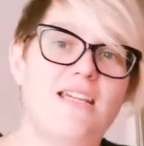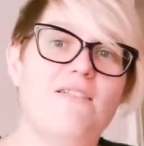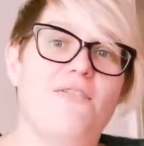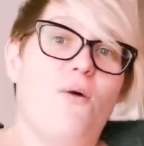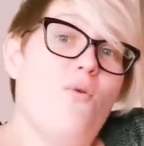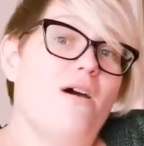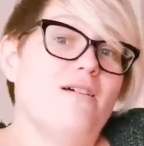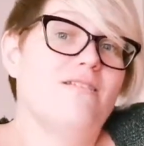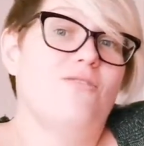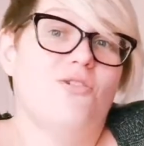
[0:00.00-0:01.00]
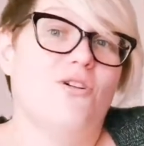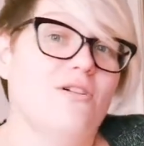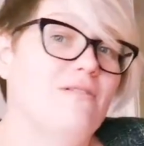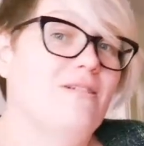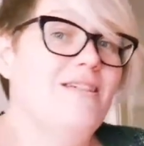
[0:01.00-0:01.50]
if that works or
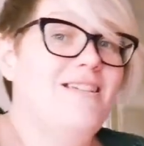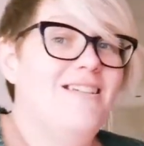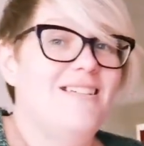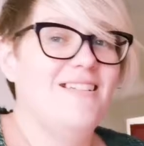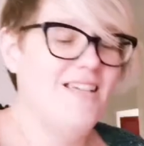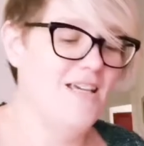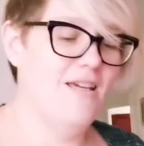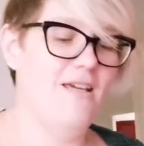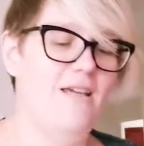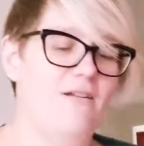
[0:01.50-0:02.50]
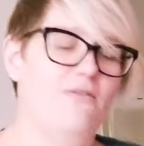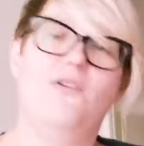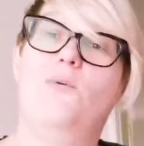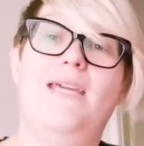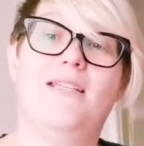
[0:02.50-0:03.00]
not in a
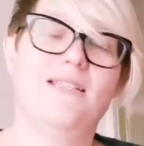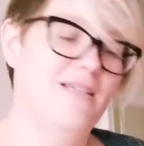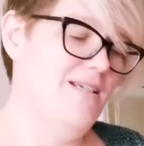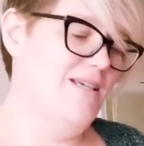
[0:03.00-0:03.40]
few weeks,